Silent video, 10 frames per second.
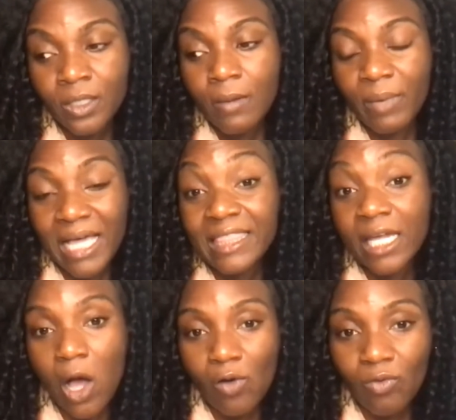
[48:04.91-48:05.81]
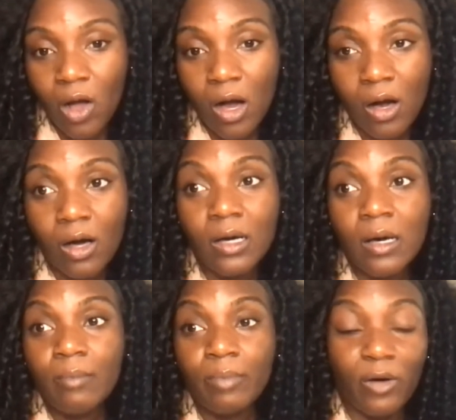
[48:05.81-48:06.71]
But I think overall,
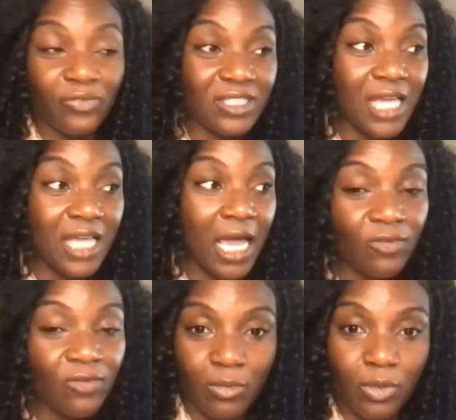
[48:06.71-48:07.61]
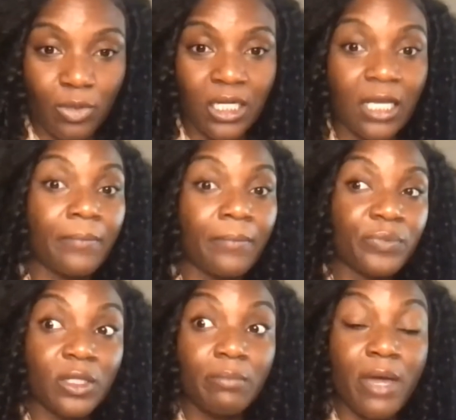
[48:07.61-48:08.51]
both the scientific community,
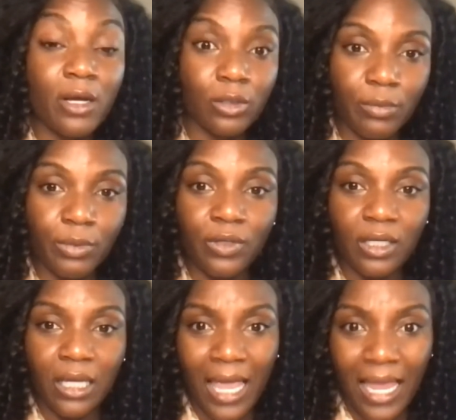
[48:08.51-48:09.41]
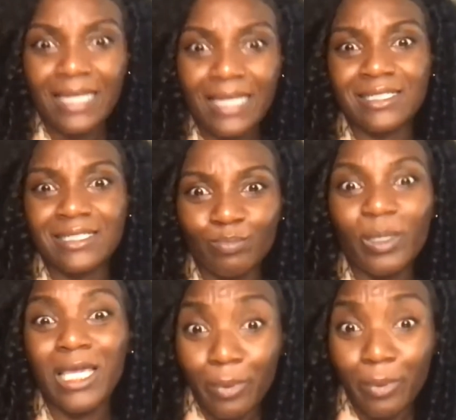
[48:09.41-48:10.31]
the medical community, and
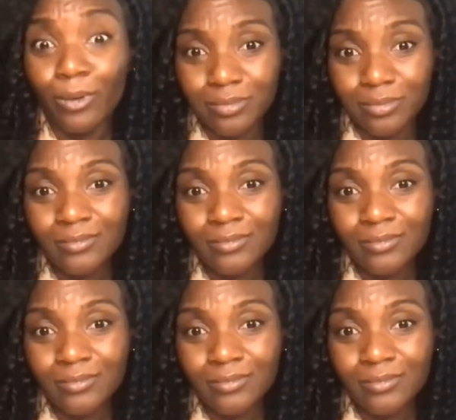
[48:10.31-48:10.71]
people